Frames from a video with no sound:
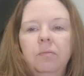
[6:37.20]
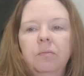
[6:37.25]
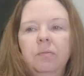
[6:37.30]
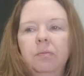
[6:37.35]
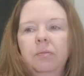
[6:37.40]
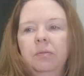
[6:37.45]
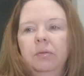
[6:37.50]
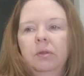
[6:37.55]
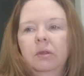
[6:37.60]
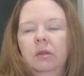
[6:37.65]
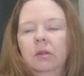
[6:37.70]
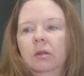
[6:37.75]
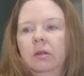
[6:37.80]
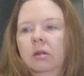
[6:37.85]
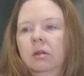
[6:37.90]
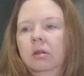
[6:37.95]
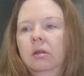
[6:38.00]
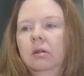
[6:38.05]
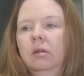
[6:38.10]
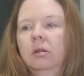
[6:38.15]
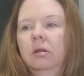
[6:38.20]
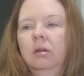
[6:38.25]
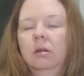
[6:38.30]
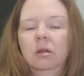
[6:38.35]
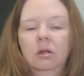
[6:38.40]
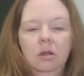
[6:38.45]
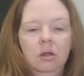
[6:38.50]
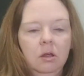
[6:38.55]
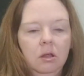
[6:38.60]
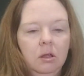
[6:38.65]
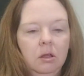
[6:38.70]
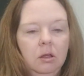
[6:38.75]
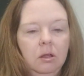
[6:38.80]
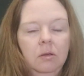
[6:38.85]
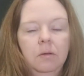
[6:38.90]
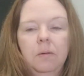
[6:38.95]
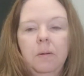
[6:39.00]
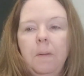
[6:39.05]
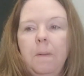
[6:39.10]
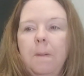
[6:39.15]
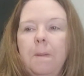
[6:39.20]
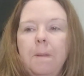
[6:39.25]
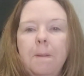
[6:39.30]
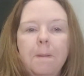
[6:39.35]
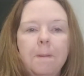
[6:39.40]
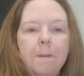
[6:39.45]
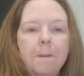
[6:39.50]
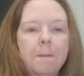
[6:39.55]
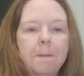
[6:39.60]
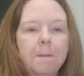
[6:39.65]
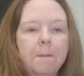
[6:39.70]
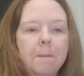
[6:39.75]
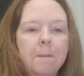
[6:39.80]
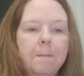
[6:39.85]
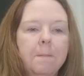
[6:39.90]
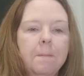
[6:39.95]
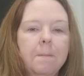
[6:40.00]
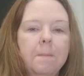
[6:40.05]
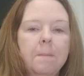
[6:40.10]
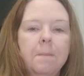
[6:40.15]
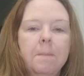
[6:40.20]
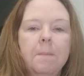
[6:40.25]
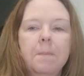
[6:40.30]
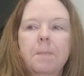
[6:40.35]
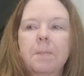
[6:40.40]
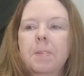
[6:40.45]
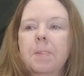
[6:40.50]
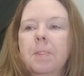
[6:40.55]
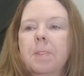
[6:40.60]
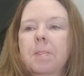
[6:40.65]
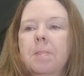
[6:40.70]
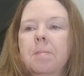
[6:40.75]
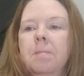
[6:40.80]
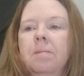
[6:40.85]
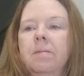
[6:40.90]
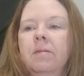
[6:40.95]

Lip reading: (no one is talking)